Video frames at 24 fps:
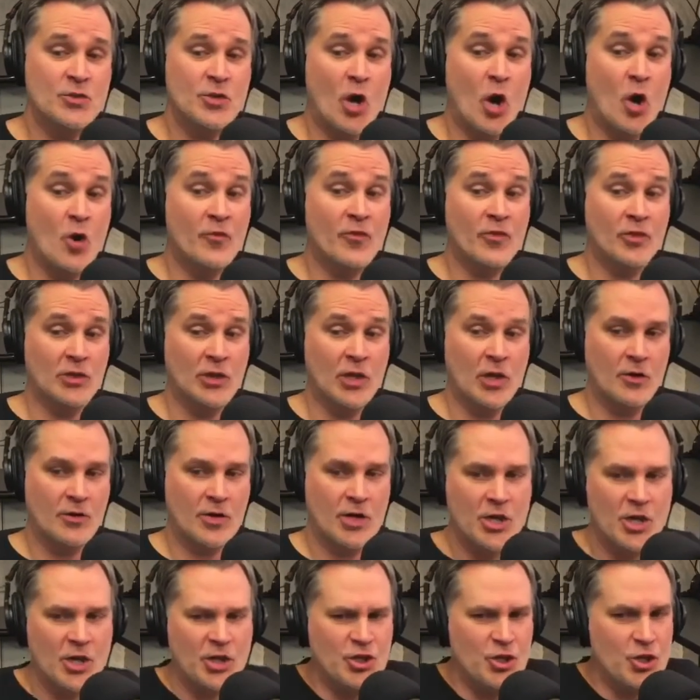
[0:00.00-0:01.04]
no.
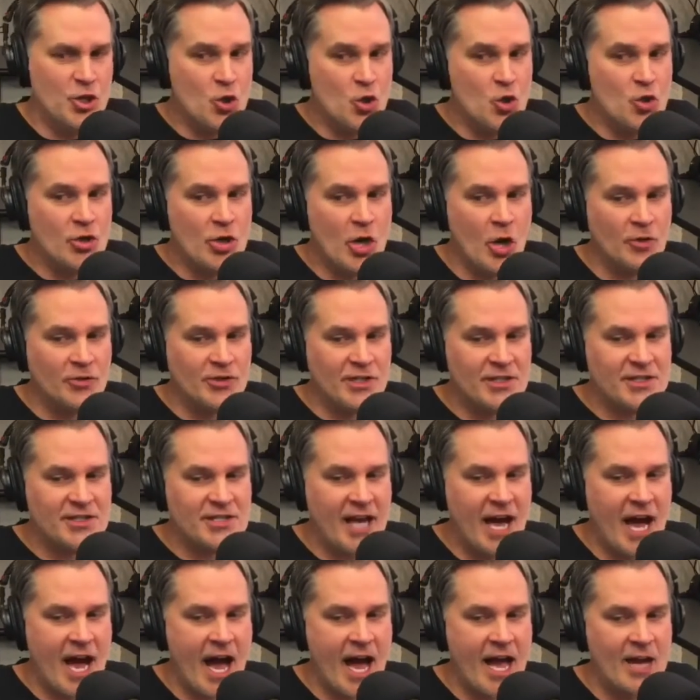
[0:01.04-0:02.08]
overload. You don't
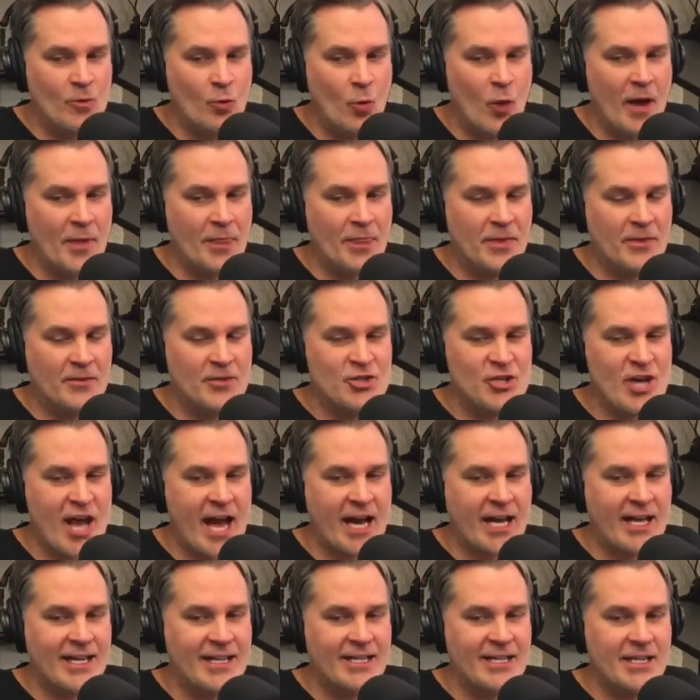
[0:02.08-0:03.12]
decide what the
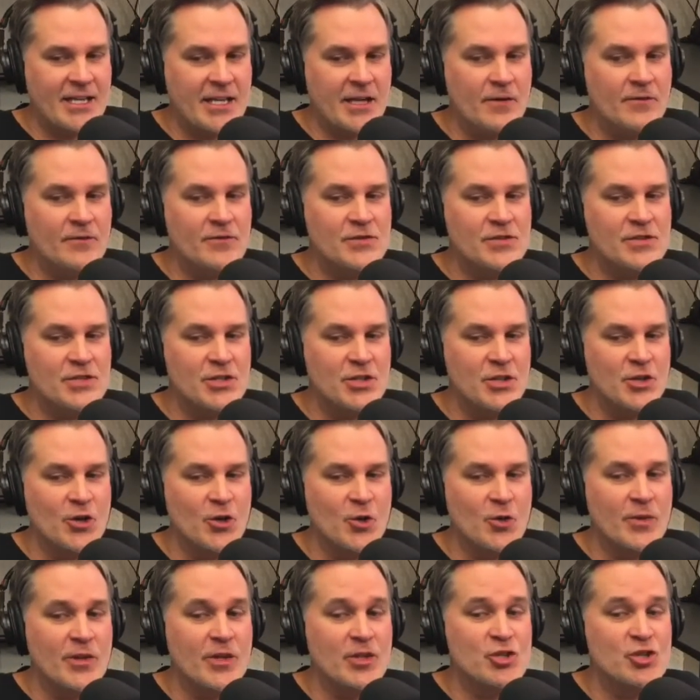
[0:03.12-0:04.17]
jacket gives
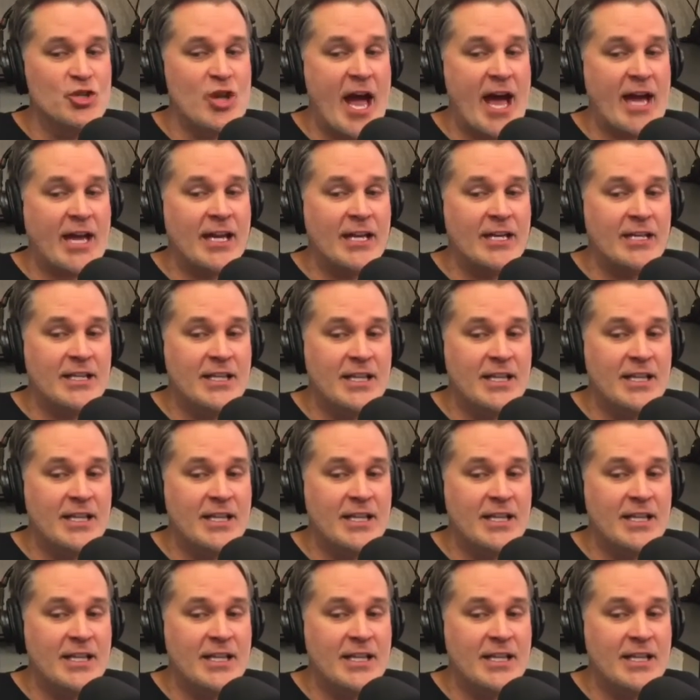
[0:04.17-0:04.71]
you. The jacket